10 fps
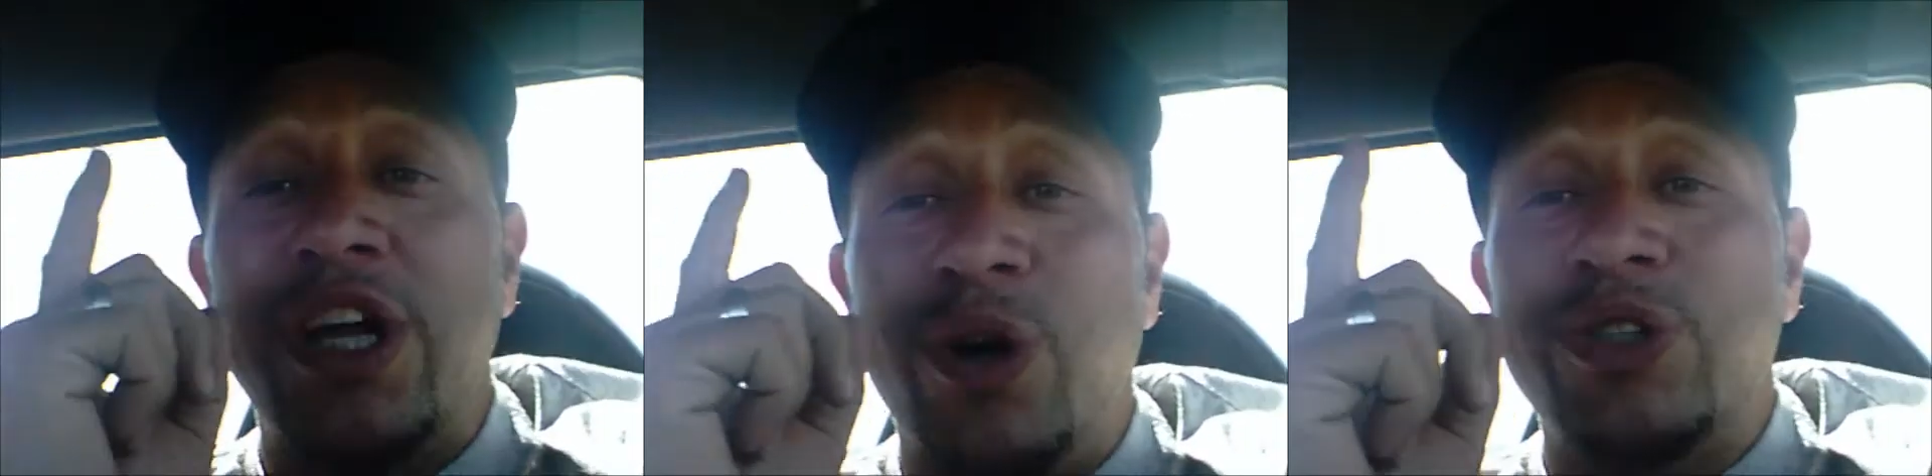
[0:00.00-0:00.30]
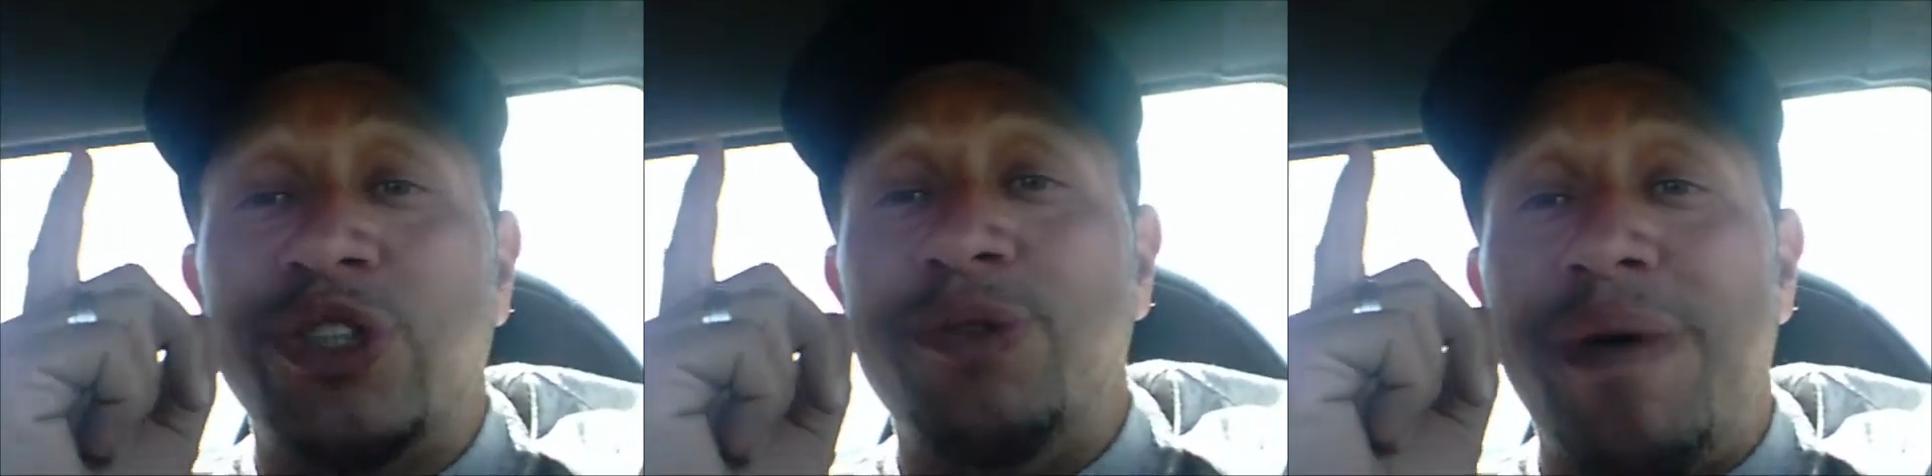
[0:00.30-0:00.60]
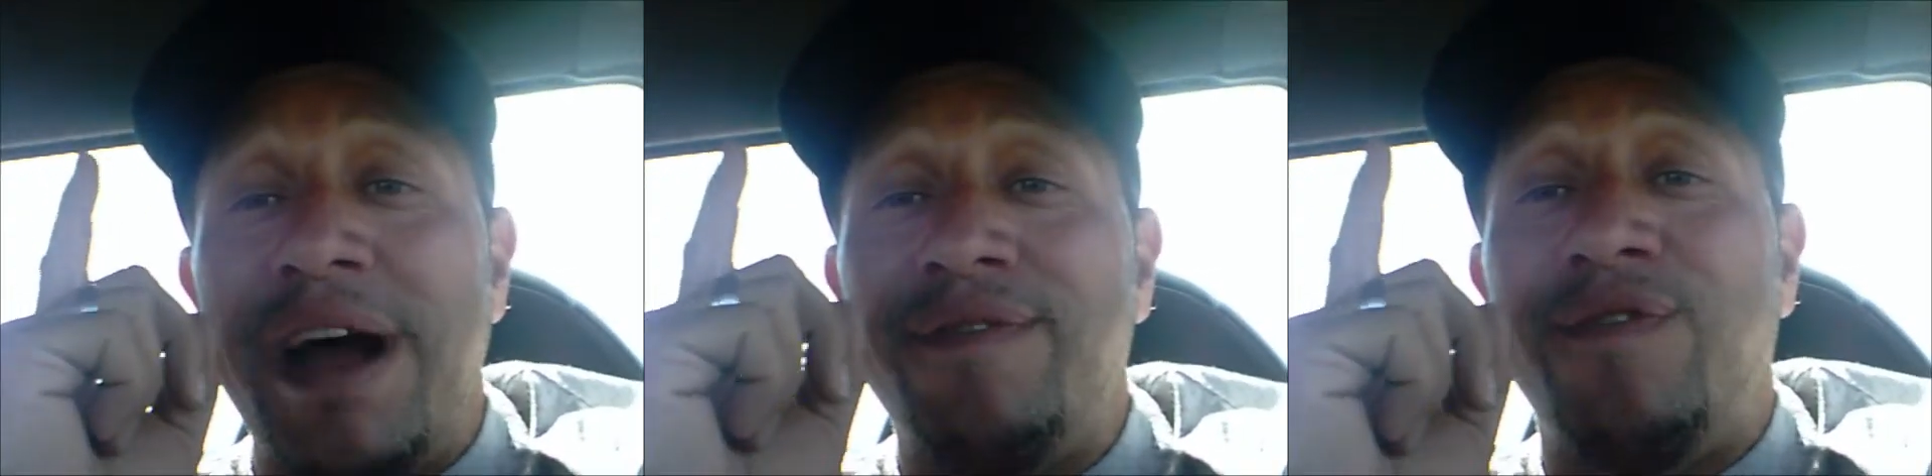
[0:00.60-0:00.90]
goes to
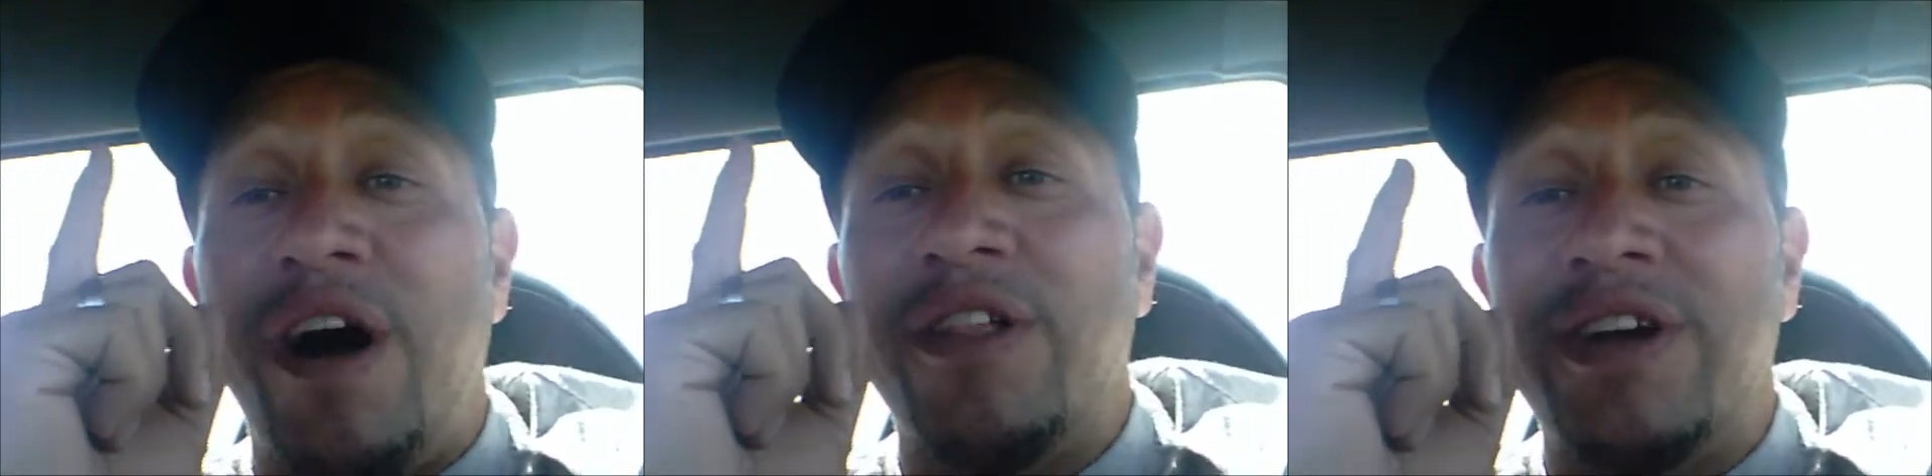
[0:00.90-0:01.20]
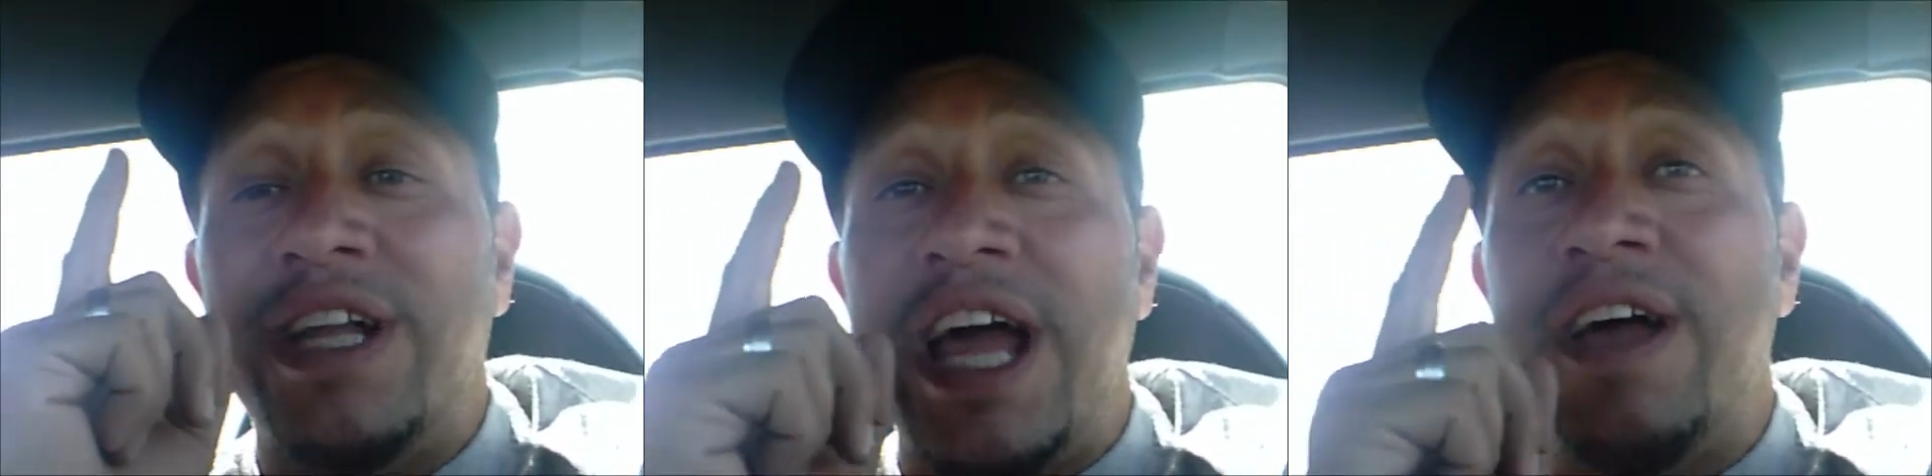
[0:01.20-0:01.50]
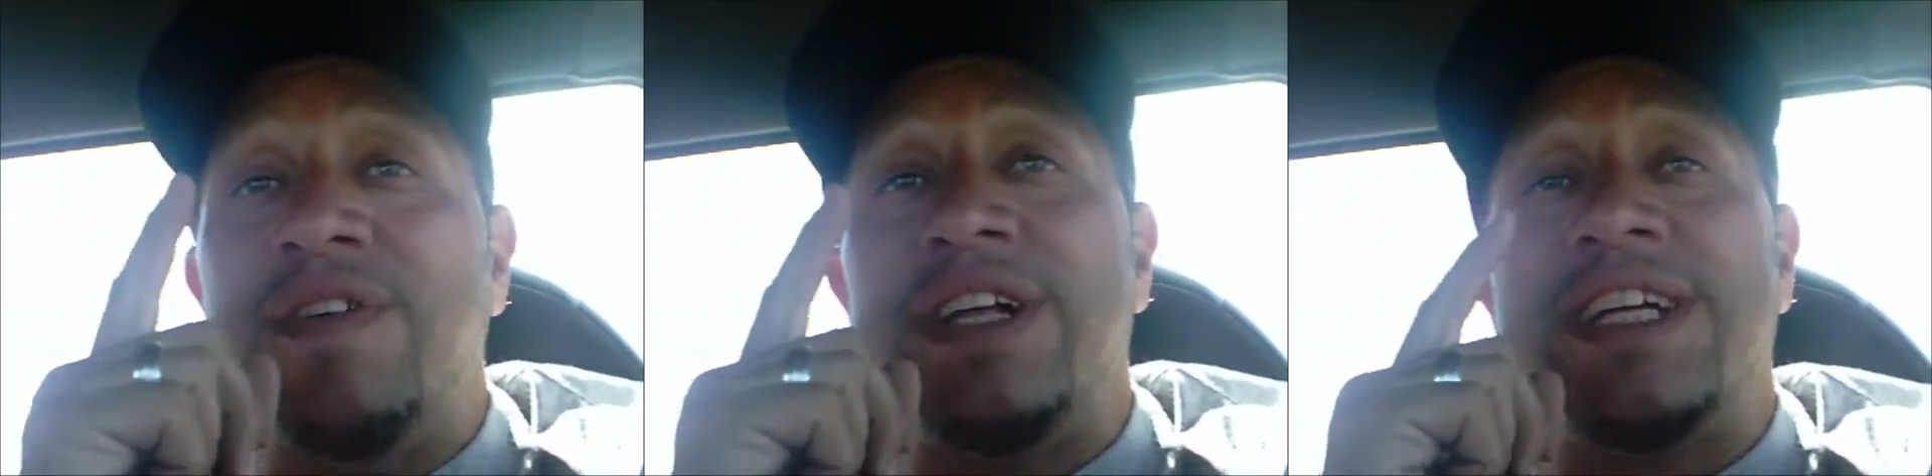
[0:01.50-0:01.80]
my Father in
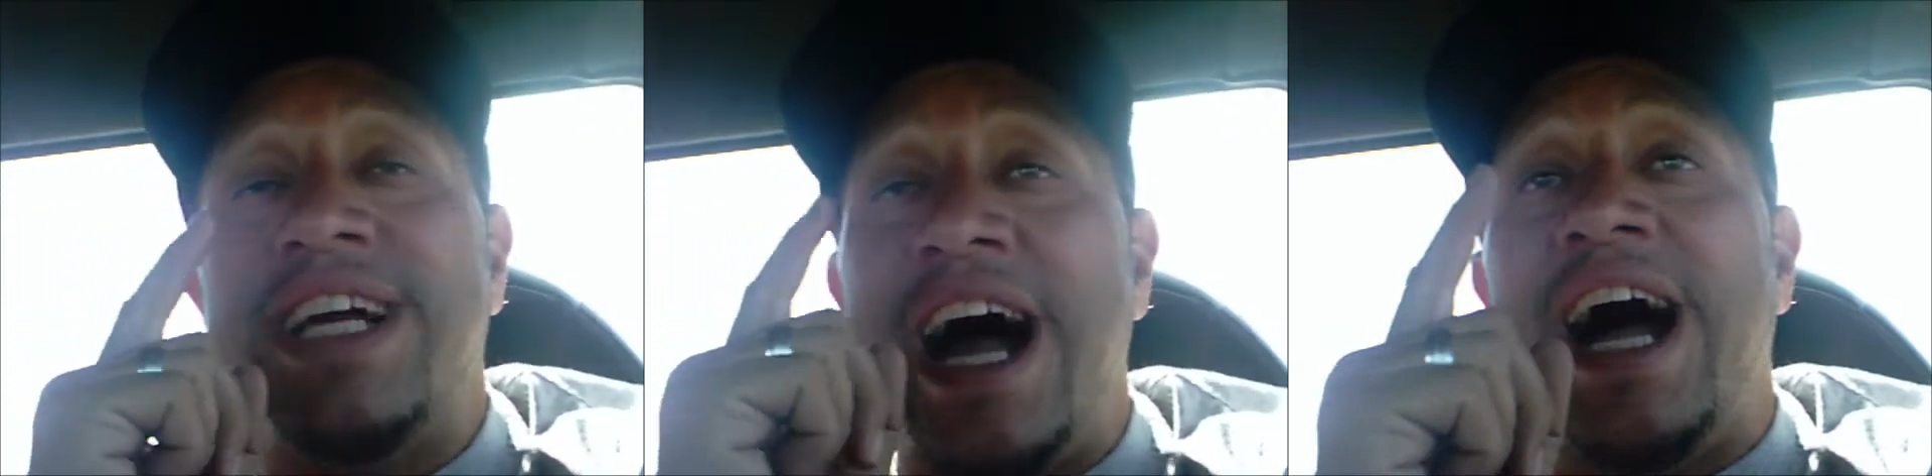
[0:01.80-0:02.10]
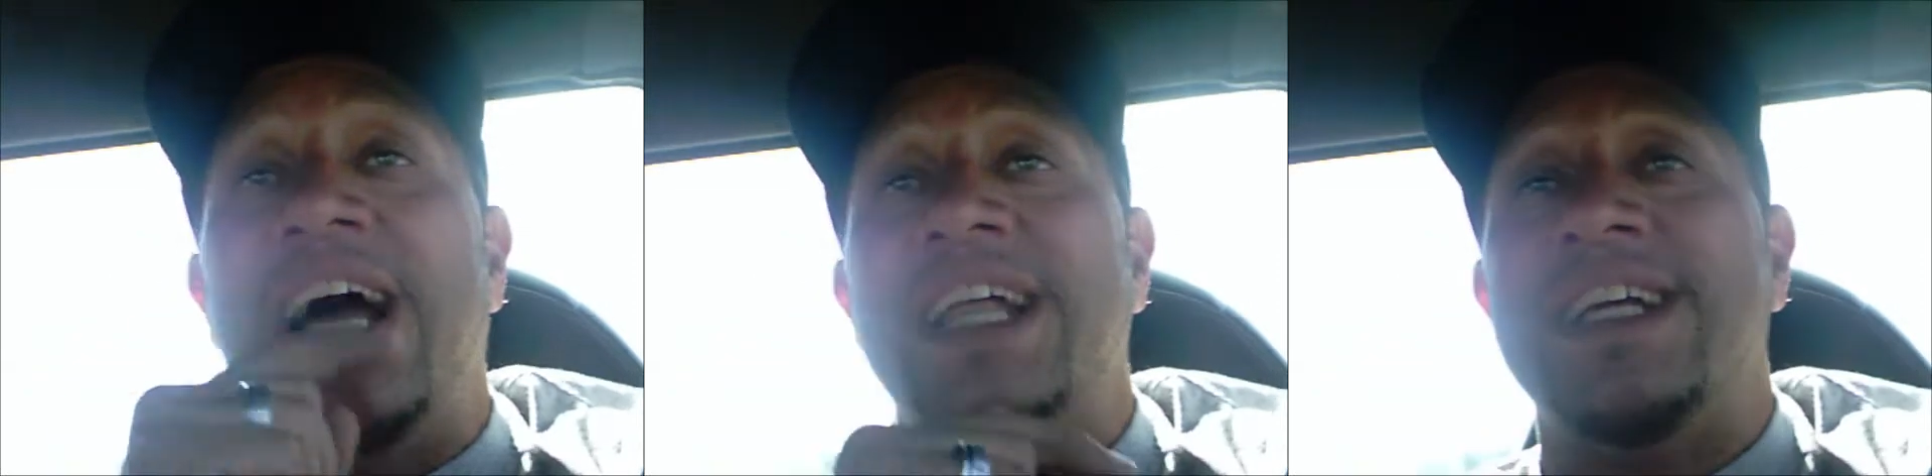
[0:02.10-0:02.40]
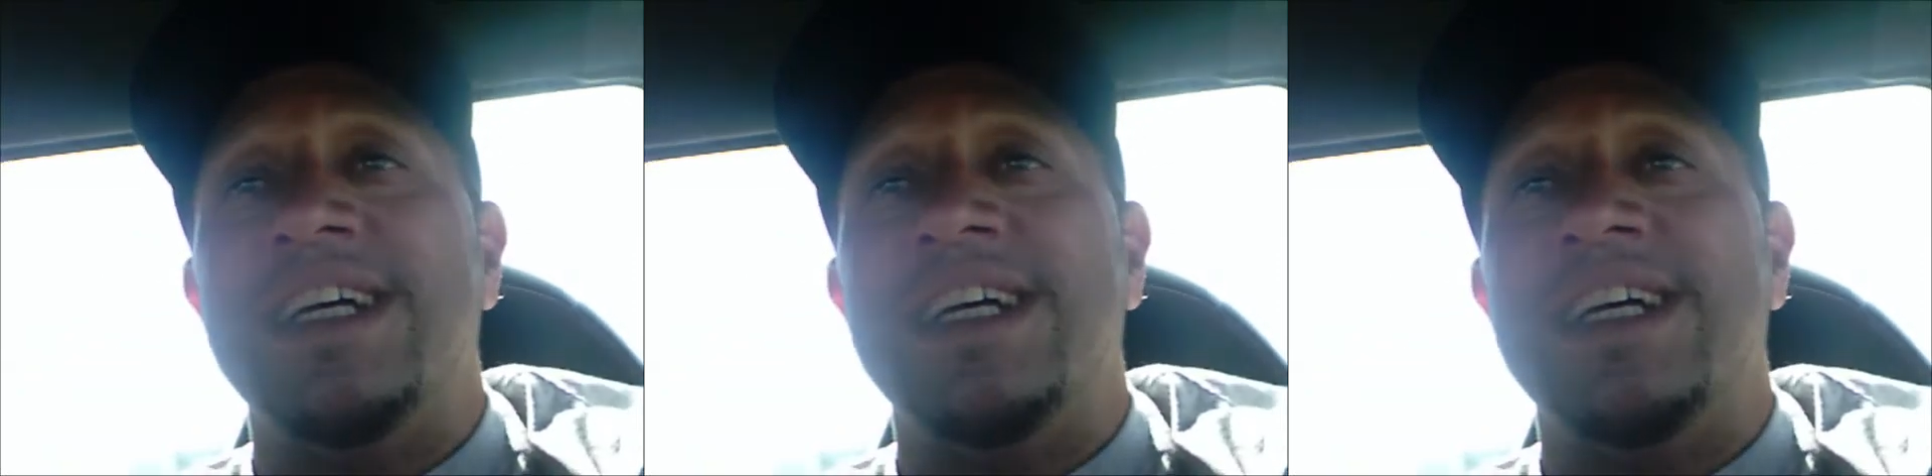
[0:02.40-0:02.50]
heaven, God.